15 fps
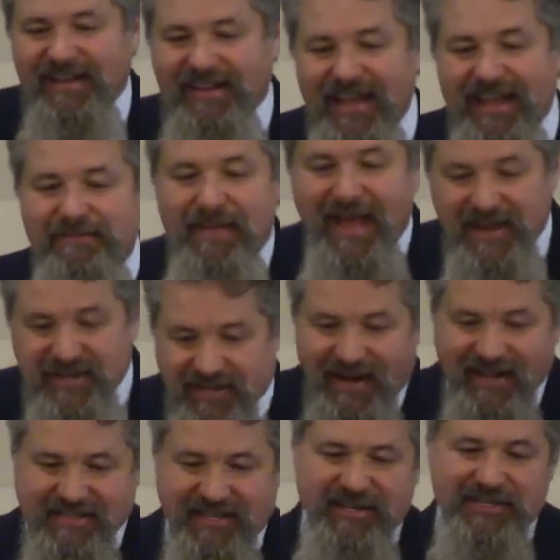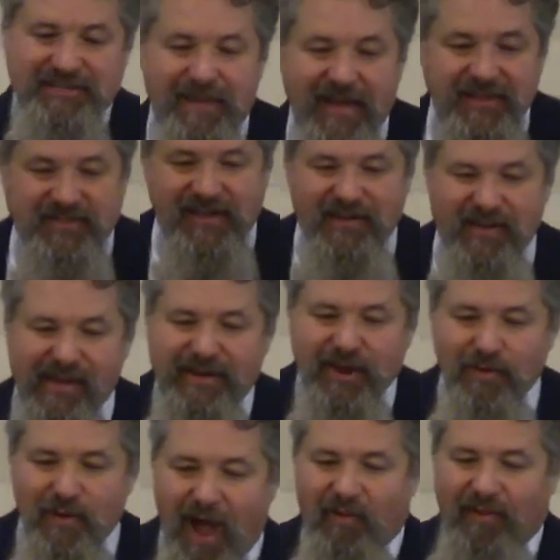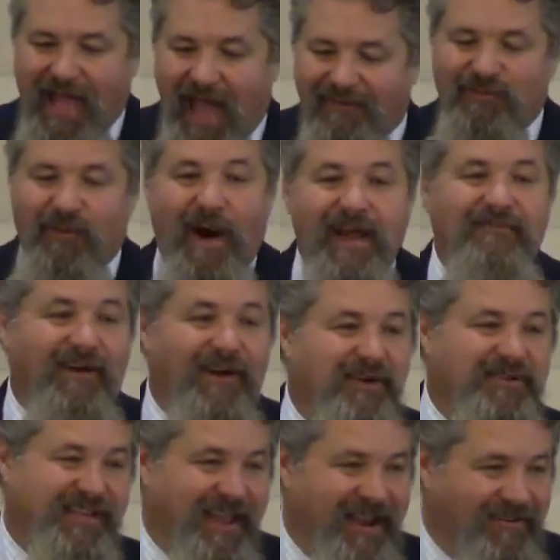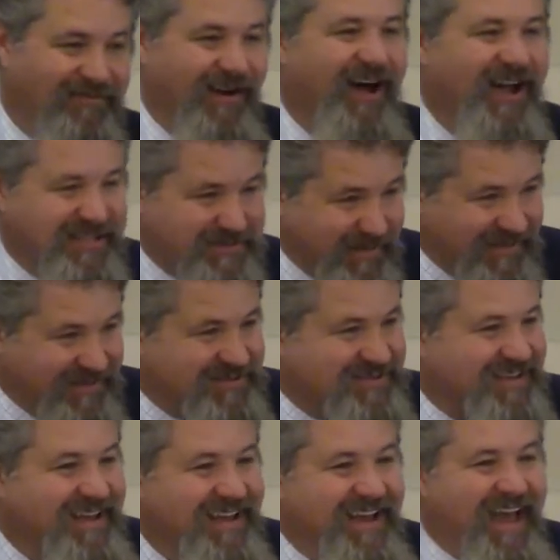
did mention, as I just mentioned, we do only have one verse here for husbands,